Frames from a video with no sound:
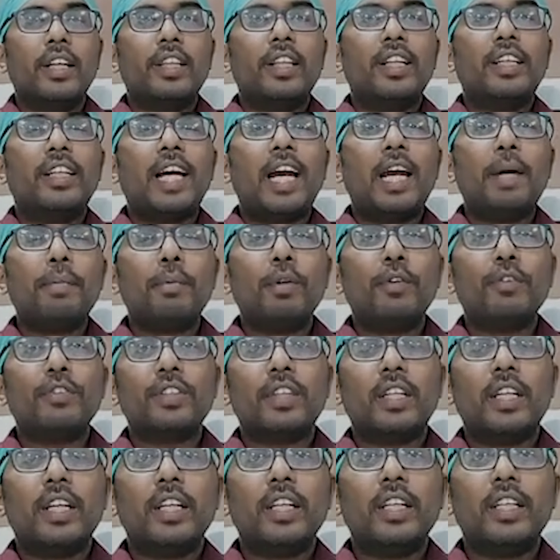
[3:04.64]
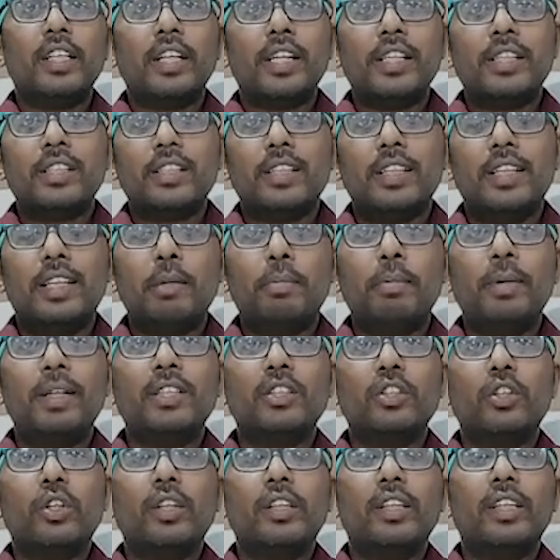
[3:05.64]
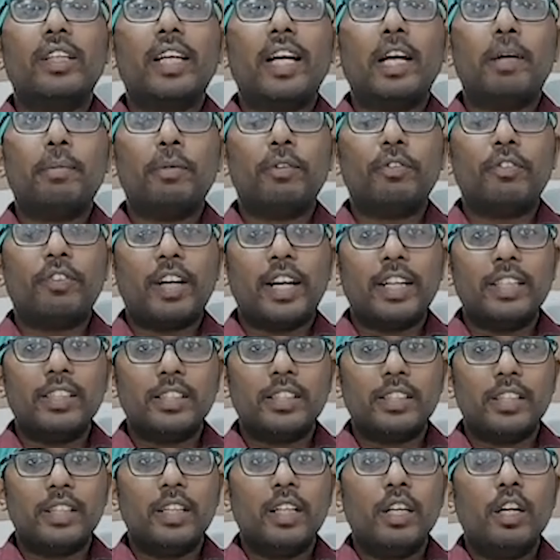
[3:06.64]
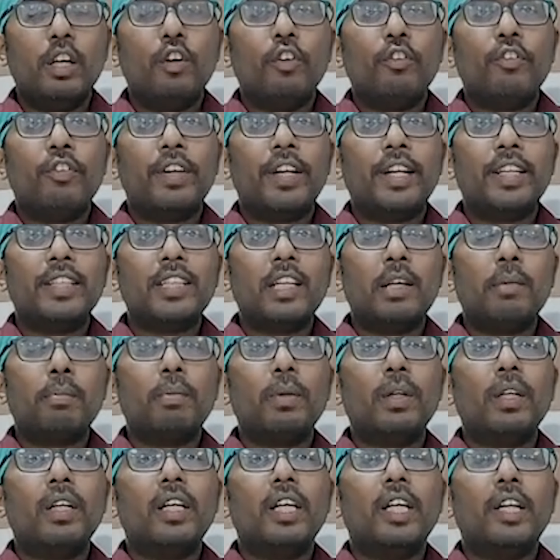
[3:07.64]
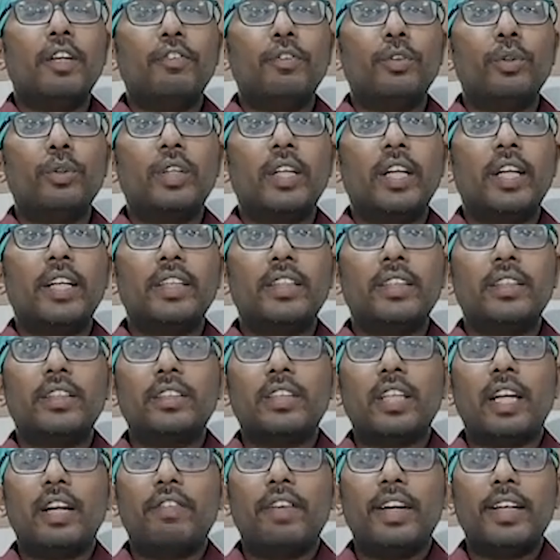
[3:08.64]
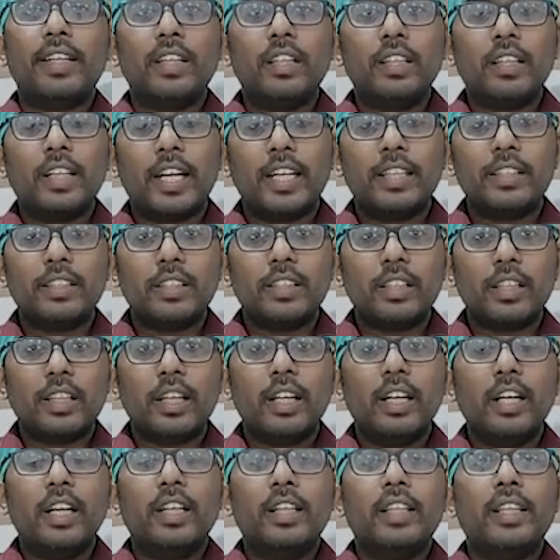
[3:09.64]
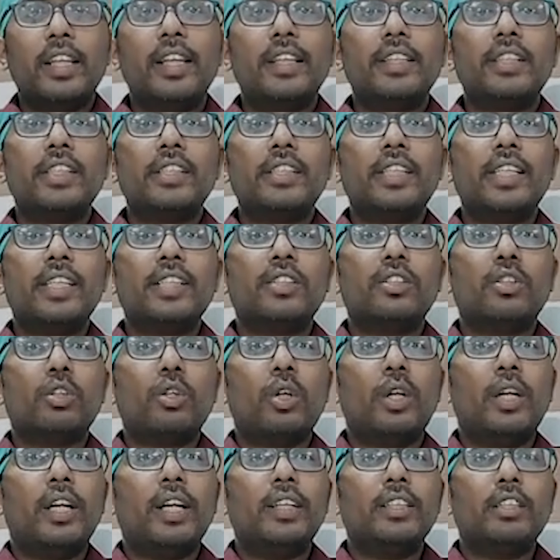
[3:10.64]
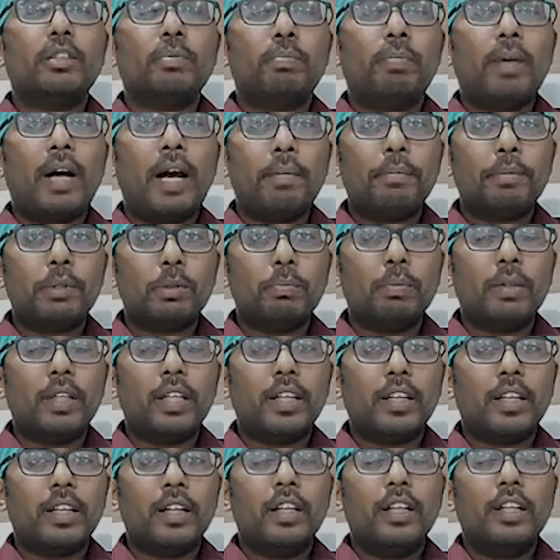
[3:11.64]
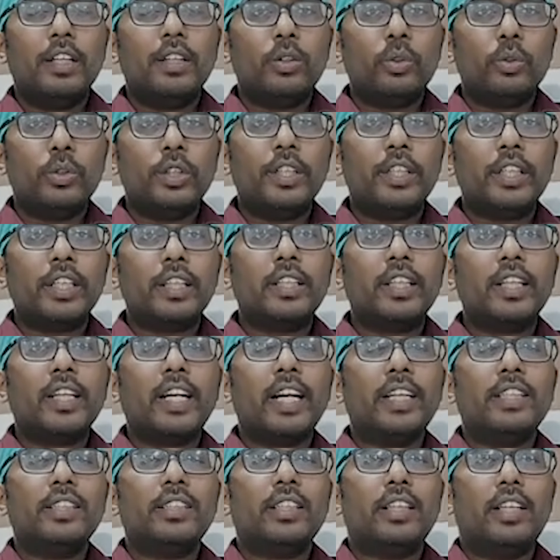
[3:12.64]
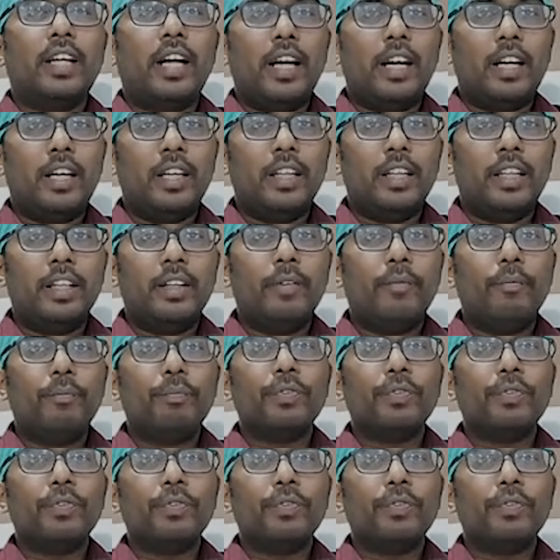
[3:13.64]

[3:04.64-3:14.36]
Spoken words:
The type of screening test depends on the type of cancer. For example, if you take cervical cancer, there is a test called as pap smear to detect the cancer early.